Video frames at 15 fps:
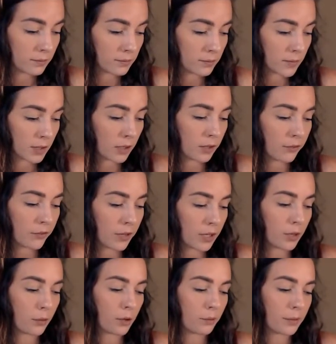Could have
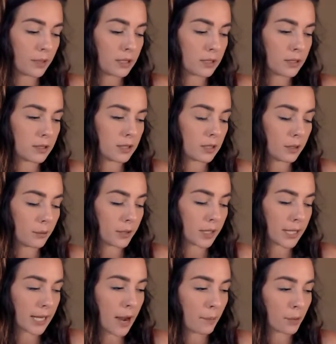very well be dealing with a
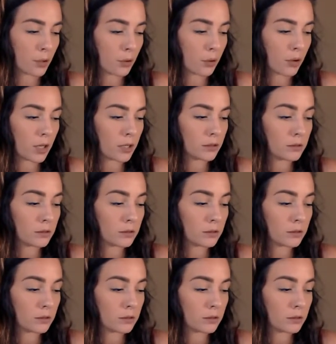Capricorn.